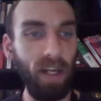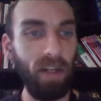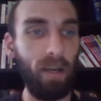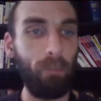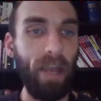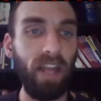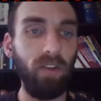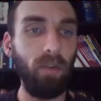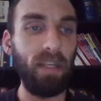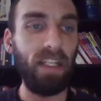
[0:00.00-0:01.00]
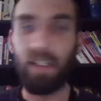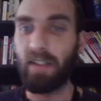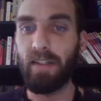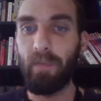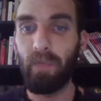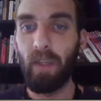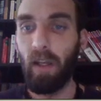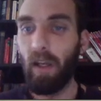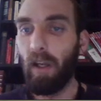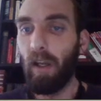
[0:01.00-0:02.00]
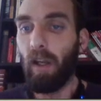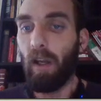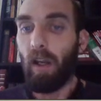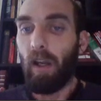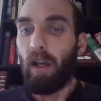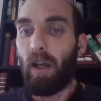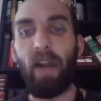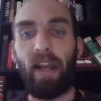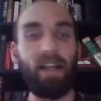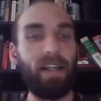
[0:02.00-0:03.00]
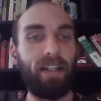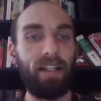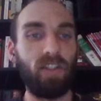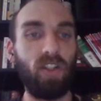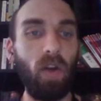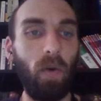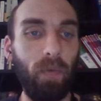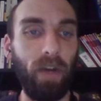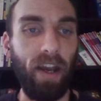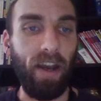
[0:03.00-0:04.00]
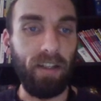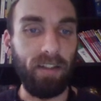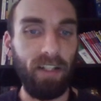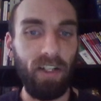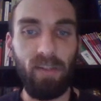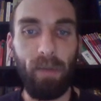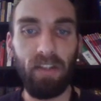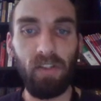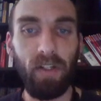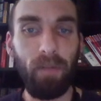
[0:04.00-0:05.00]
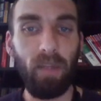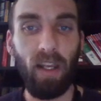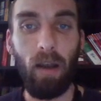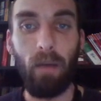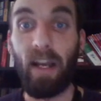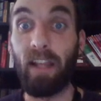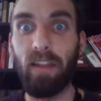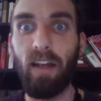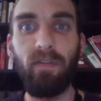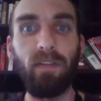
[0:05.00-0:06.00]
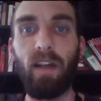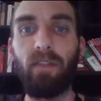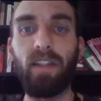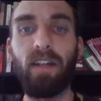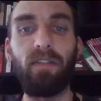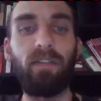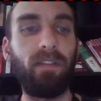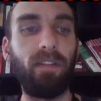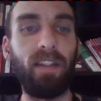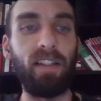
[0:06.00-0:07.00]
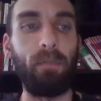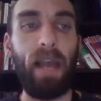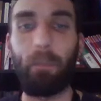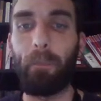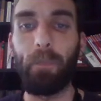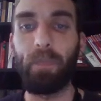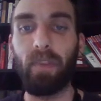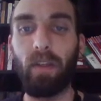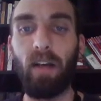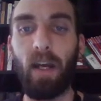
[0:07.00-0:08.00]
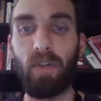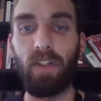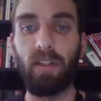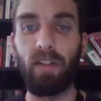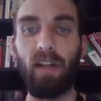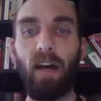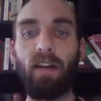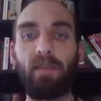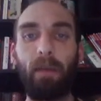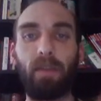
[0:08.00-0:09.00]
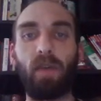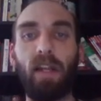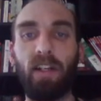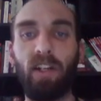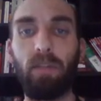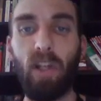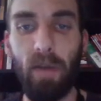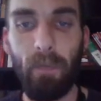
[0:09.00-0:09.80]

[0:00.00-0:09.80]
A battle begins. Alright, so here's the battle screen. I love this map option. This map that's right here below me.